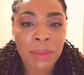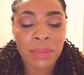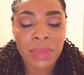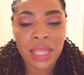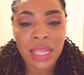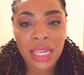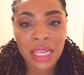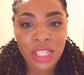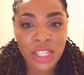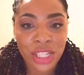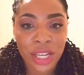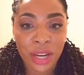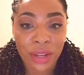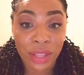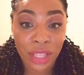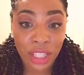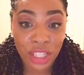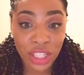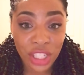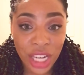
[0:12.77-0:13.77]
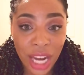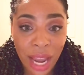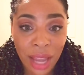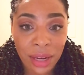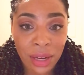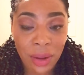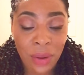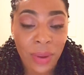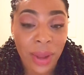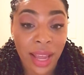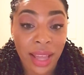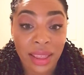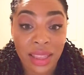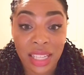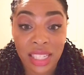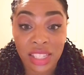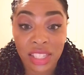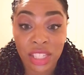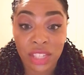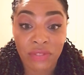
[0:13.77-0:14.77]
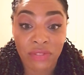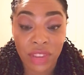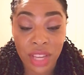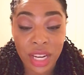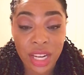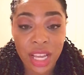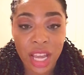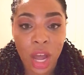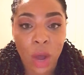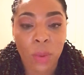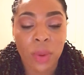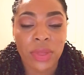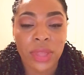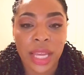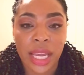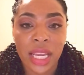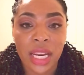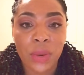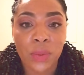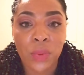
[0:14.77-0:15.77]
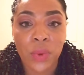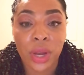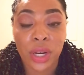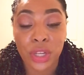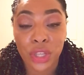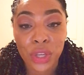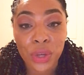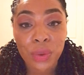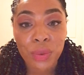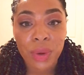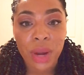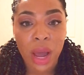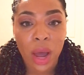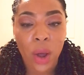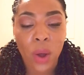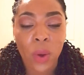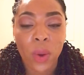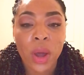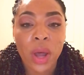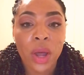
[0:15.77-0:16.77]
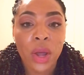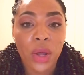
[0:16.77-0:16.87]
Please share this channel and this video with anyone you know